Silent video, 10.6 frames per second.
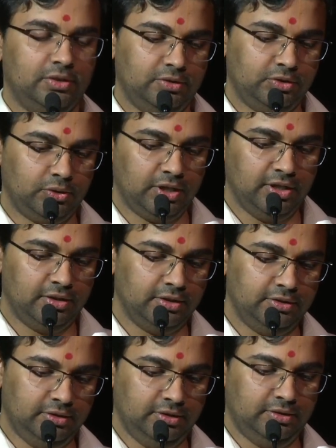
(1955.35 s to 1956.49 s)
So
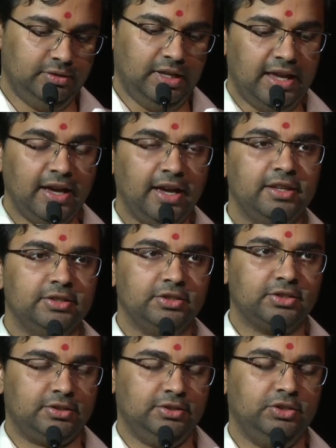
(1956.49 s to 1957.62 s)
again, AI
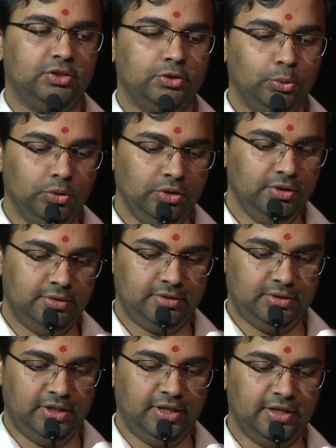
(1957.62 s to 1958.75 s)
is just a tool,
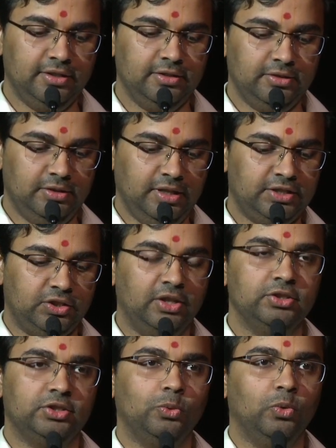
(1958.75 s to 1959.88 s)
and it's not
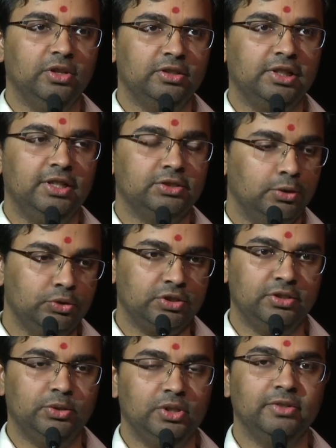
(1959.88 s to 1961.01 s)
just a one-click
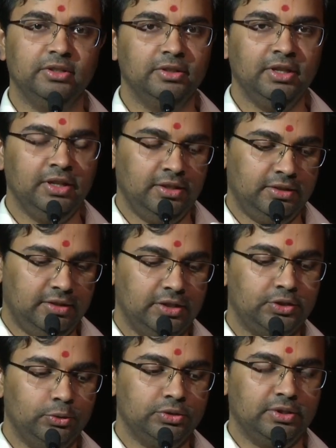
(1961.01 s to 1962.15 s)
solution to even
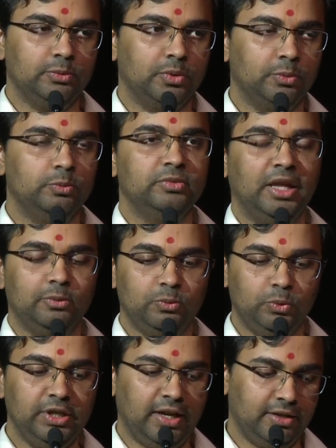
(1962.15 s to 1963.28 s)
issues that
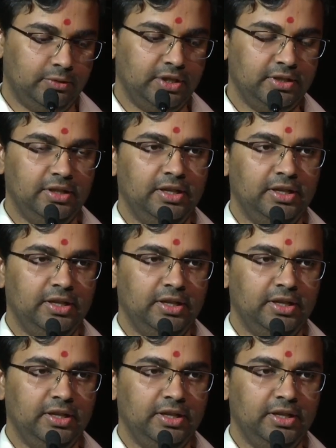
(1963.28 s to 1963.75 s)
we have, right?